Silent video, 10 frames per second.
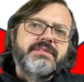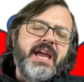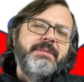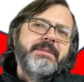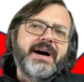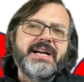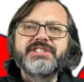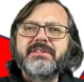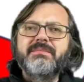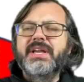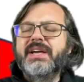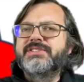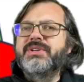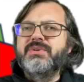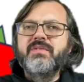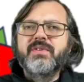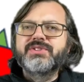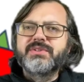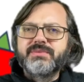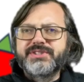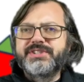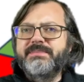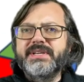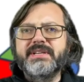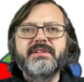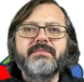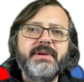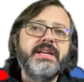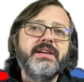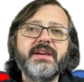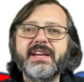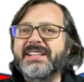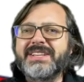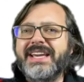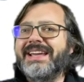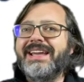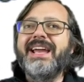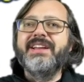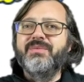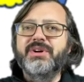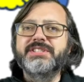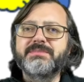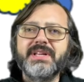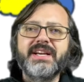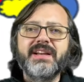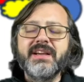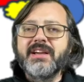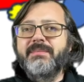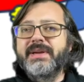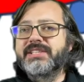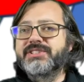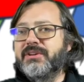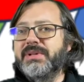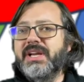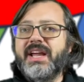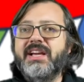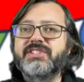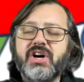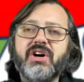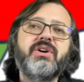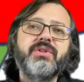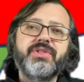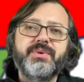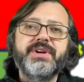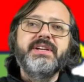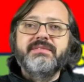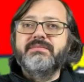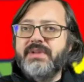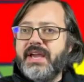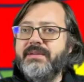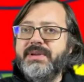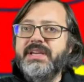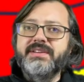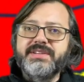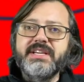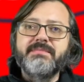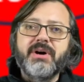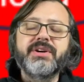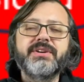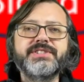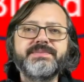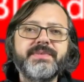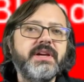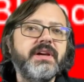AB positive blood is the universal recipient, meaning it can take anyone's blood because their blood has all 3 A, B, and D markers.